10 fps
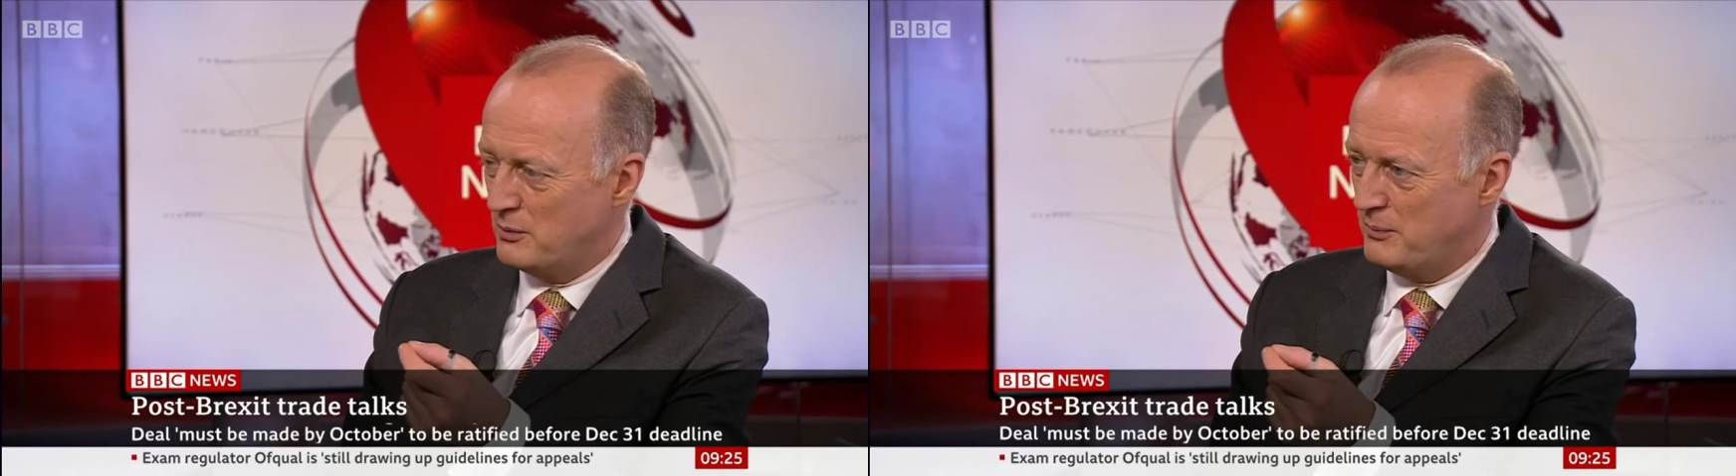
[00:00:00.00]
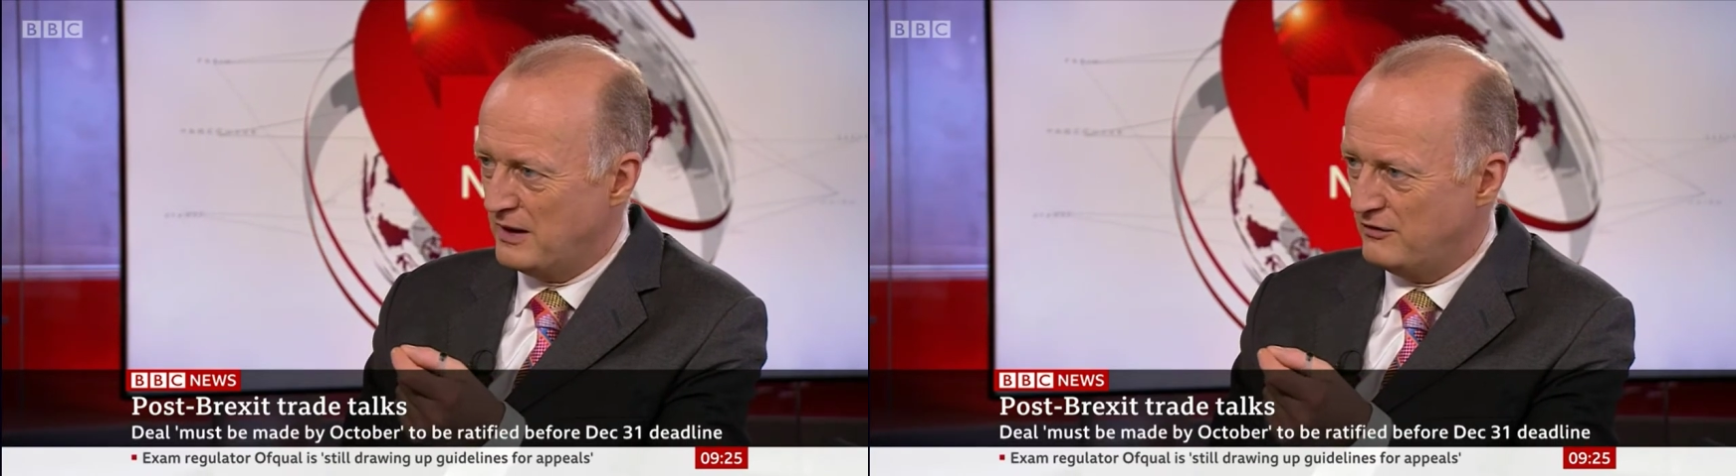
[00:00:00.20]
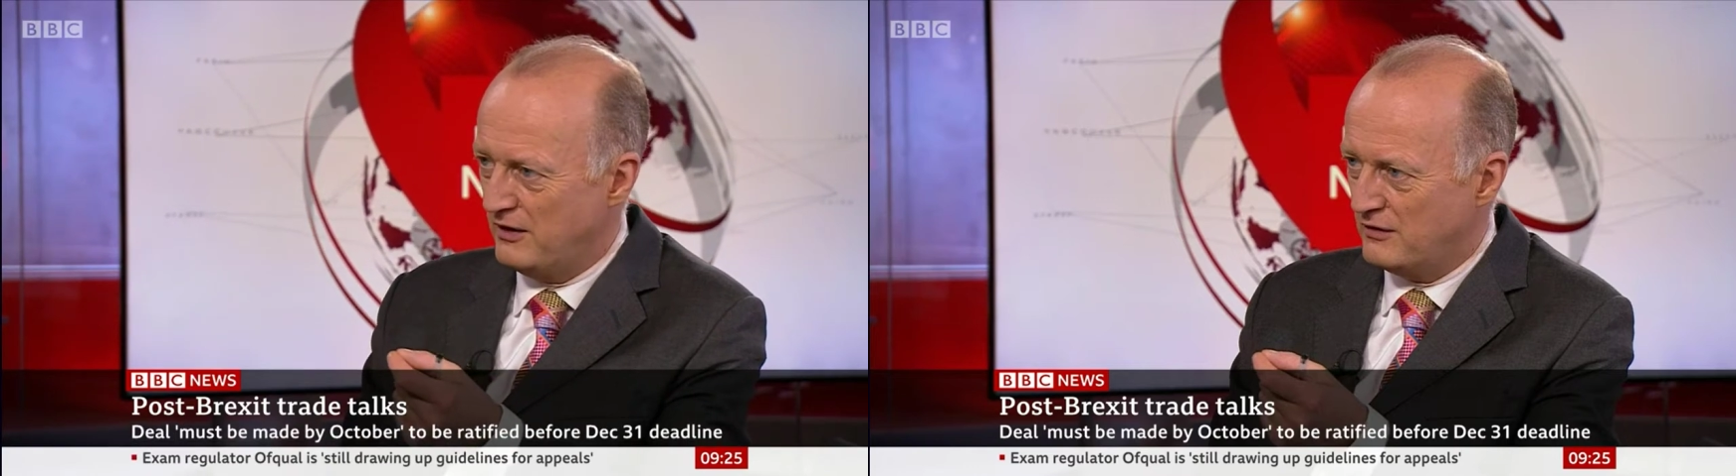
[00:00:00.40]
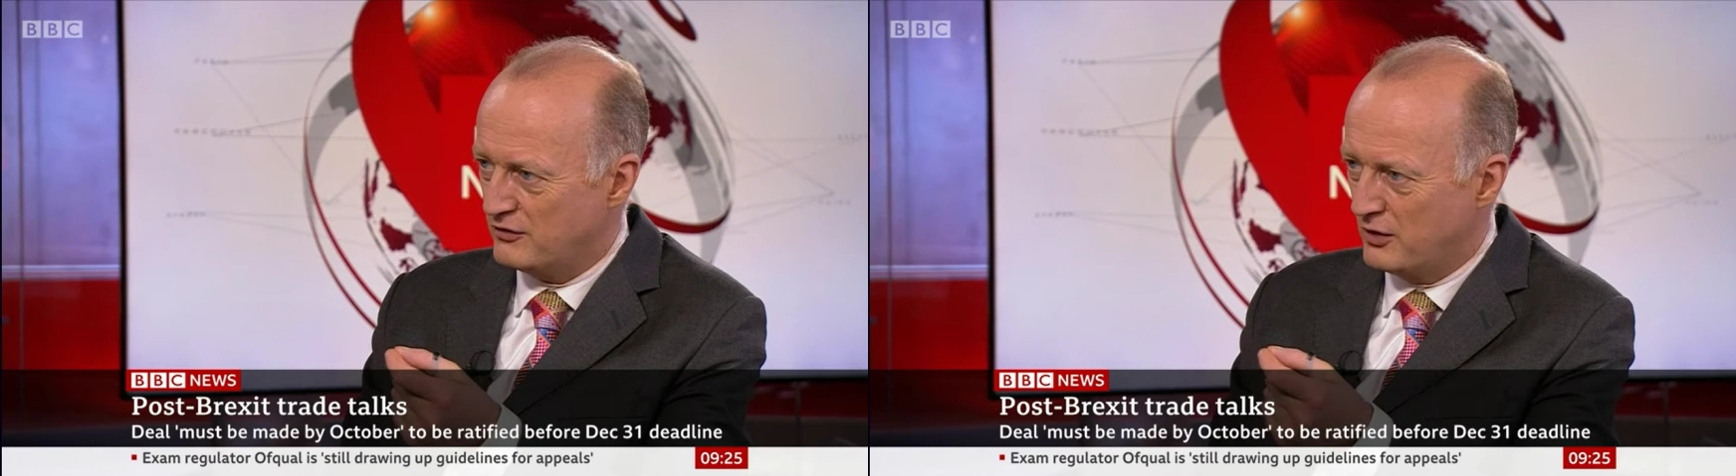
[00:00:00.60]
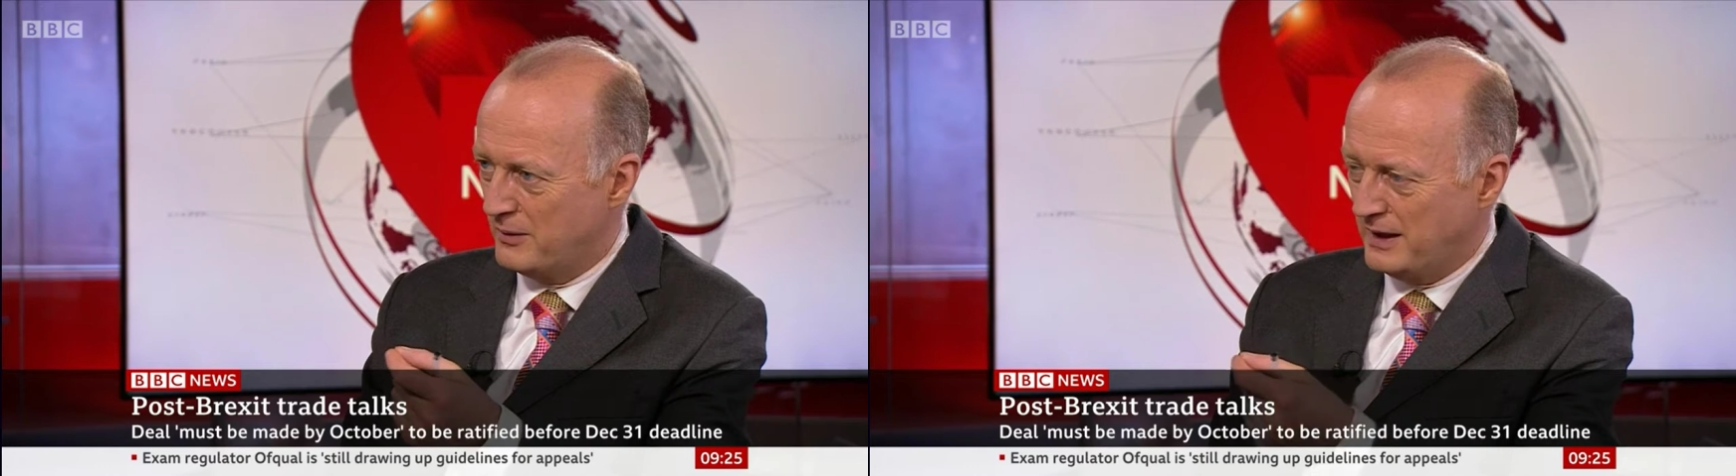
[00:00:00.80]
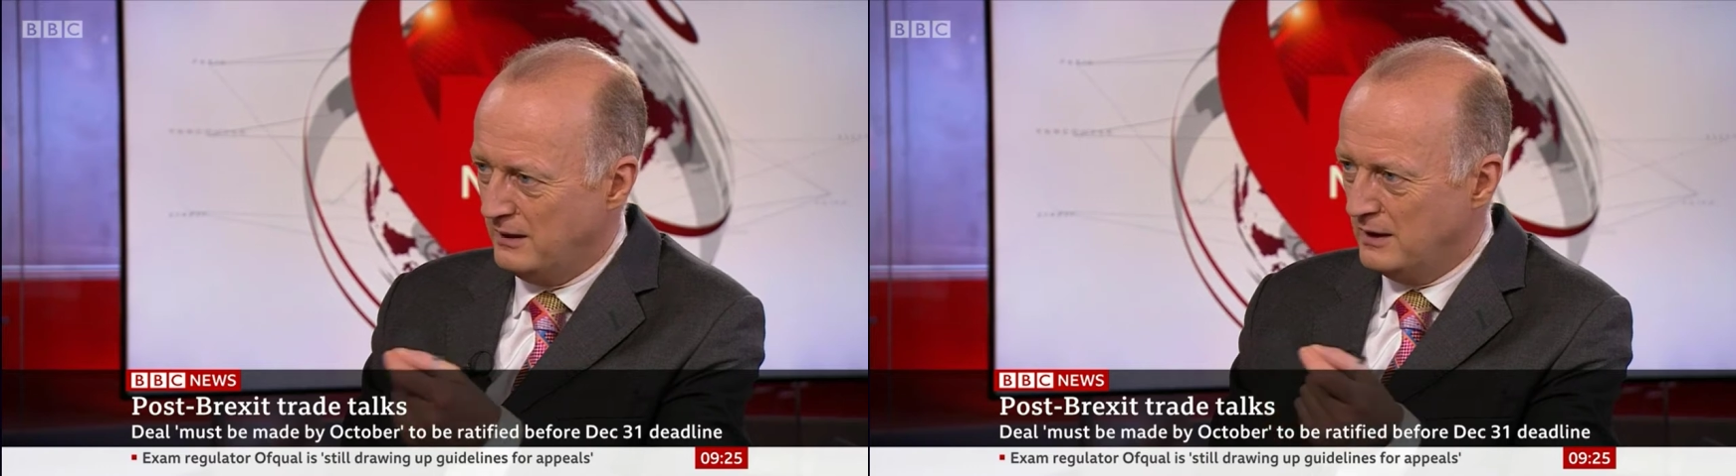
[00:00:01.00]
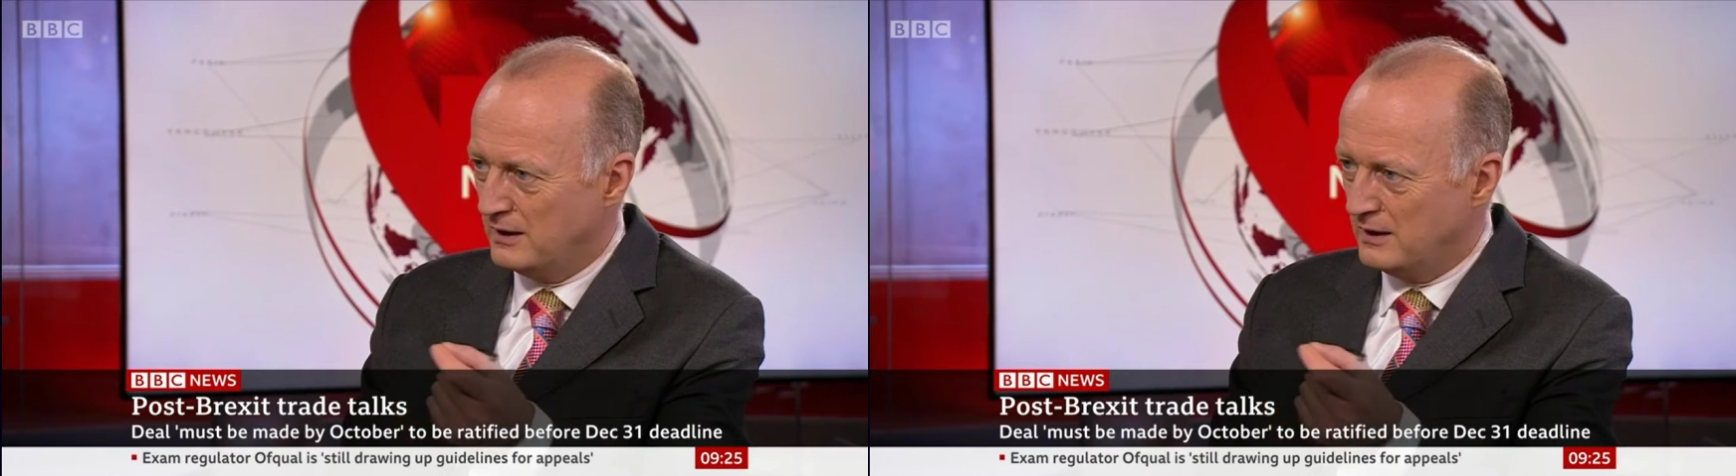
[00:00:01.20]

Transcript: would benefit from a